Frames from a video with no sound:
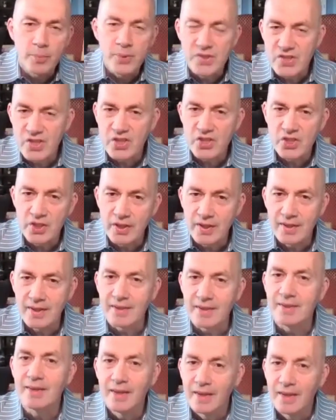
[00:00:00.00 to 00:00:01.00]
position
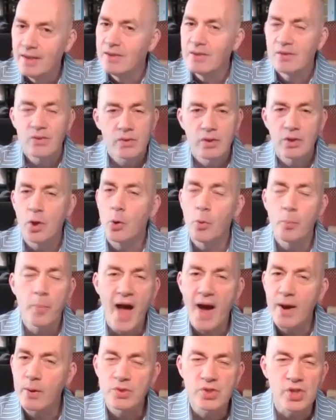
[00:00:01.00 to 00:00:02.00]
and low
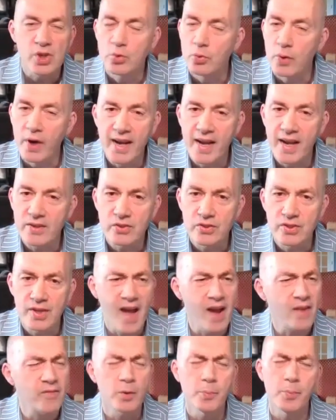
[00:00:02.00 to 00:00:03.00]
back was a great
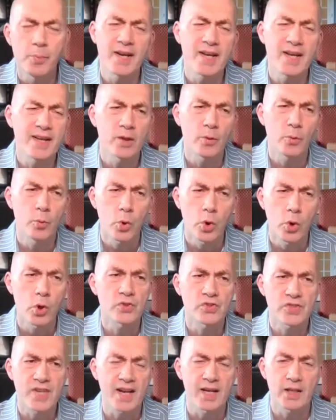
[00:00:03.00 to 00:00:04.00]
exercise. Everybody in the
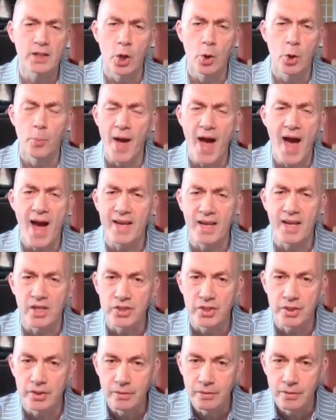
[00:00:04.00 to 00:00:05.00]
world's got a low back
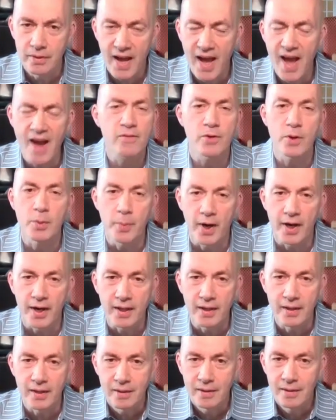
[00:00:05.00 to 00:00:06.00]
issue.
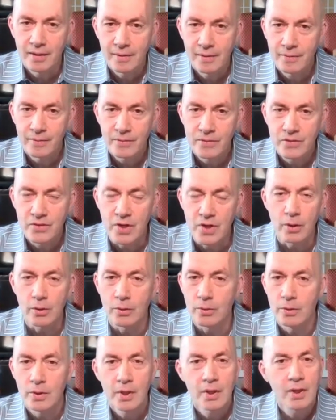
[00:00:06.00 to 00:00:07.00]
Everybody.
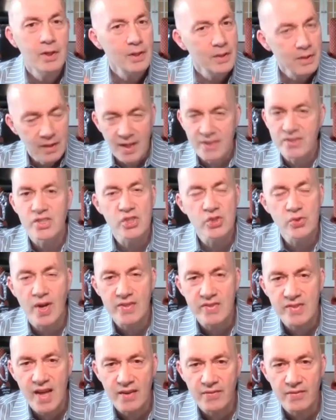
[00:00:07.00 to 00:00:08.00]
So let's
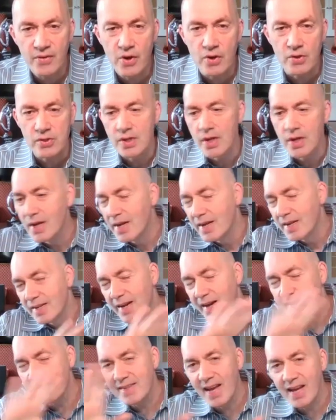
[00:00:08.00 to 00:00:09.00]
address that first.
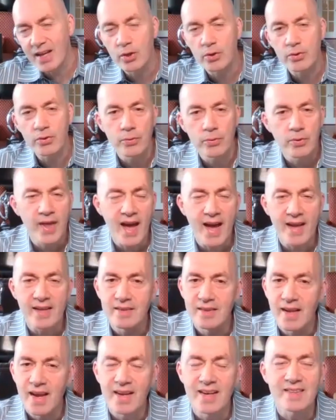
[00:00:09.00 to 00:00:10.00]
I take her through
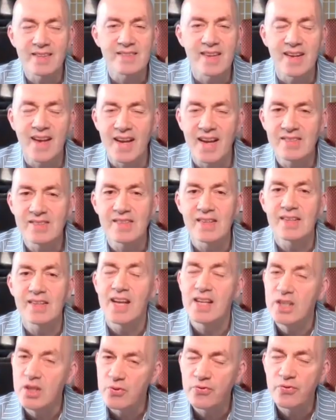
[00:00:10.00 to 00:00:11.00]
that and it's a nice,
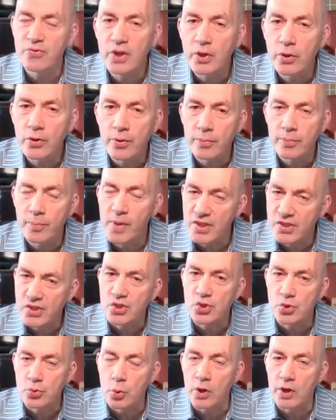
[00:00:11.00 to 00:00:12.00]
can you feel the
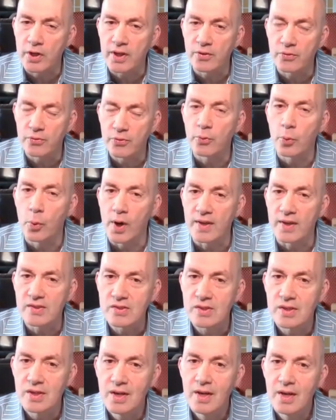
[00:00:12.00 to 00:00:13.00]
muscles working for
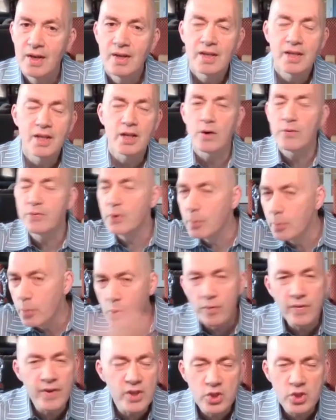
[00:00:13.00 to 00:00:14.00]
once? You know, if you're
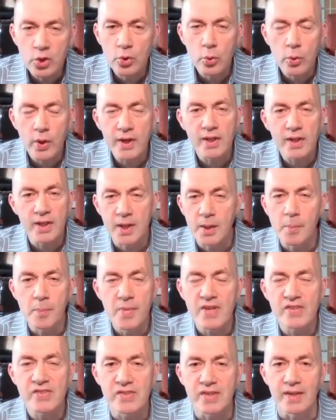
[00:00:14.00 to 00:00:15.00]
moving too quickly, you
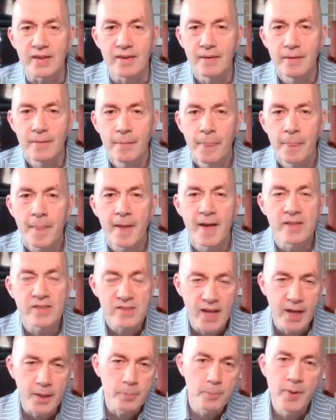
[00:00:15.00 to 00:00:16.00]
miss it.
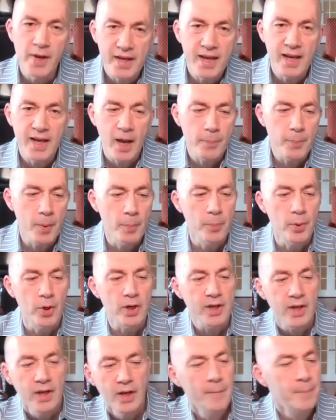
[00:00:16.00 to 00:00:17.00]
It's like picking up a
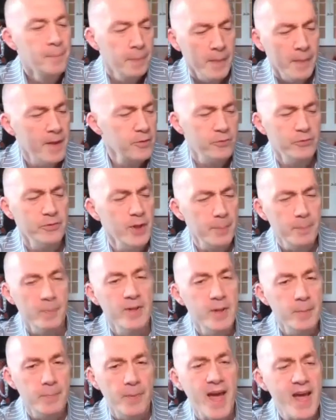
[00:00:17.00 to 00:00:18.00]
book, they're
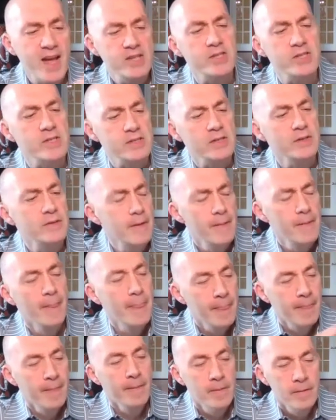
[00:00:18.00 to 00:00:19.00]
flipping the pages.
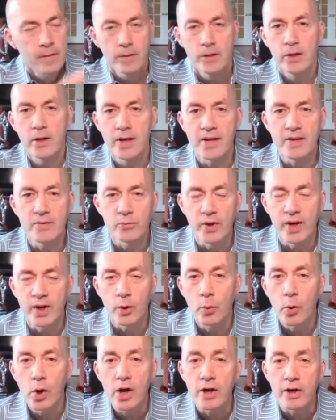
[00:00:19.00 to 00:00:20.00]
You didn't
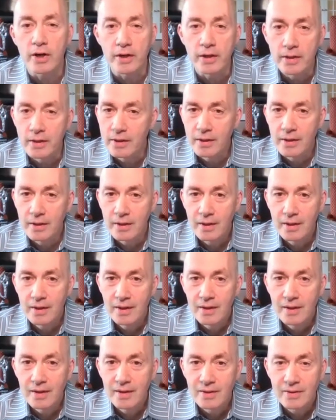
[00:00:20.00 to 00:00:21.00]
read a word,
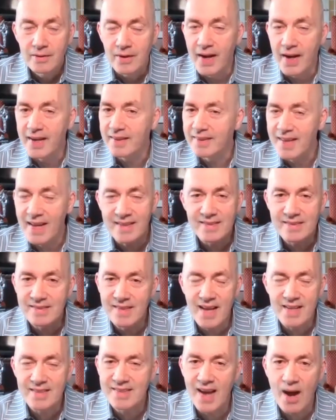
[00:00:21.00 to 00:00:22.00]
right?
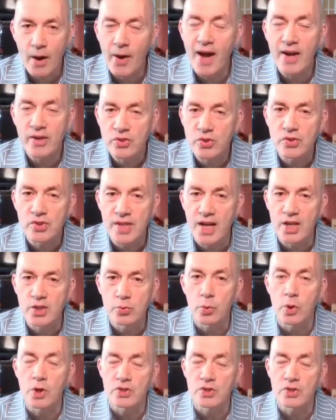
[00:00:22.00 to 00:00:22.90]
That's, that's how exercise